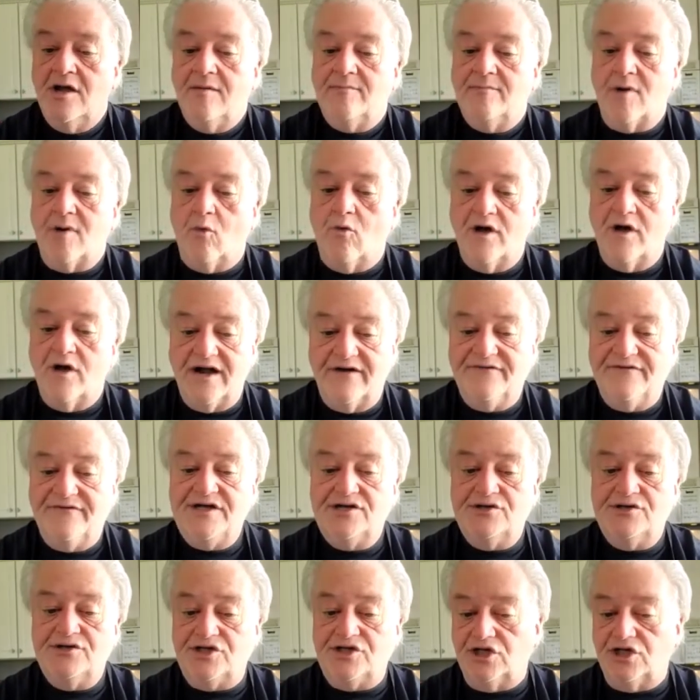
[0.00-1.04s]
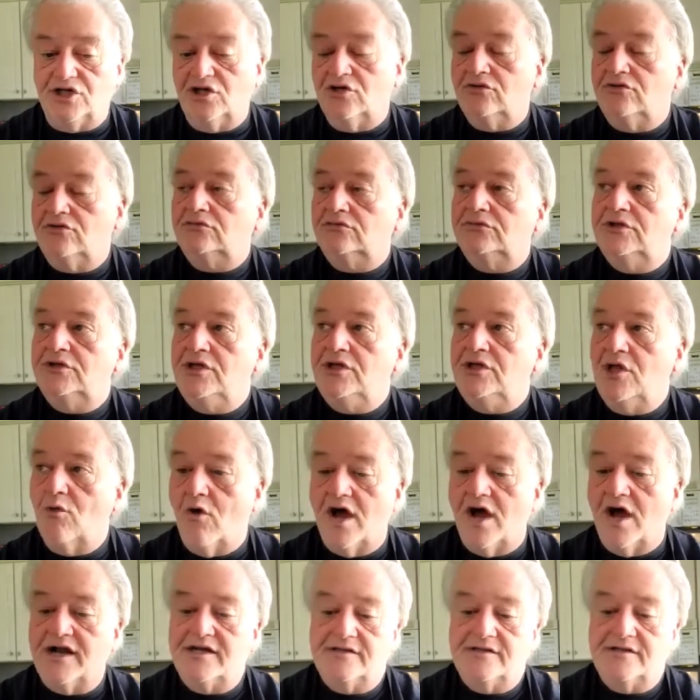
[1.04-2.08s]
But whatever you do, you
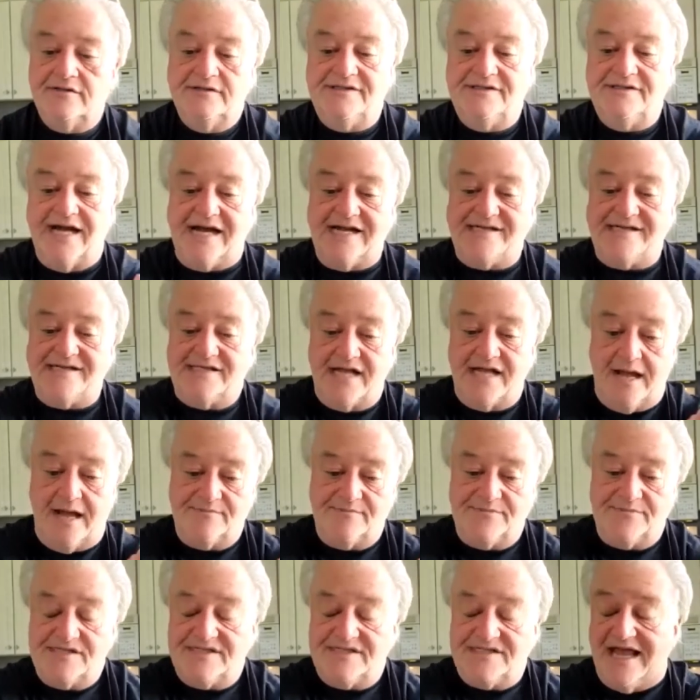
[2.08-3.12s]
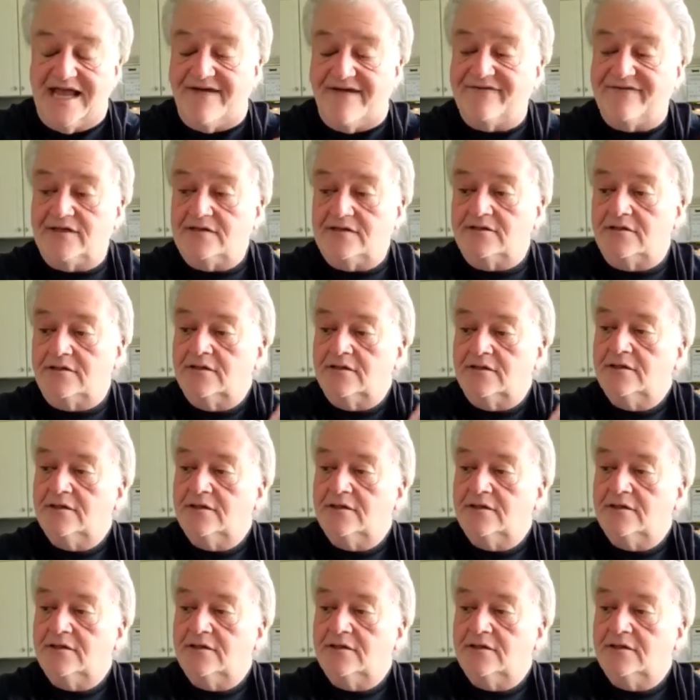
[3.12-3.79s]
want to dice up 7